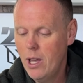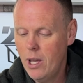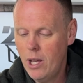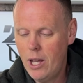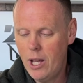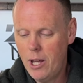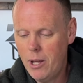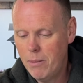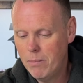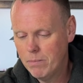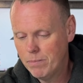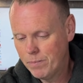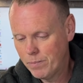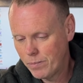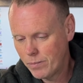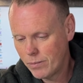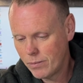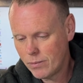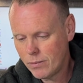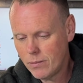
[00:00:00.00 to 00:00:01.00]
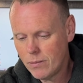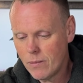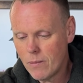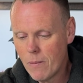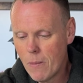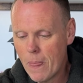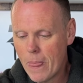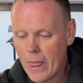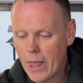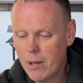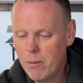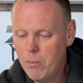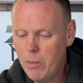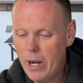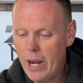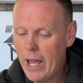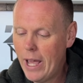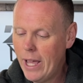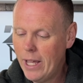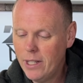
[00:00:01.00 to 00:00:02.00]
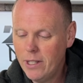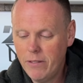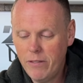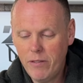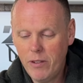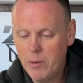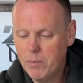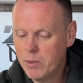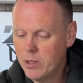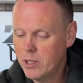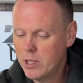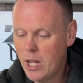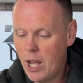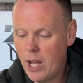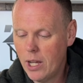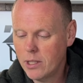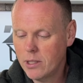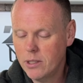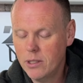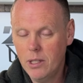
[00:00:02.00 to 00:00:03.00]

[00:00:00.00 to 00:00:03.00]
But I had to flip the shocks.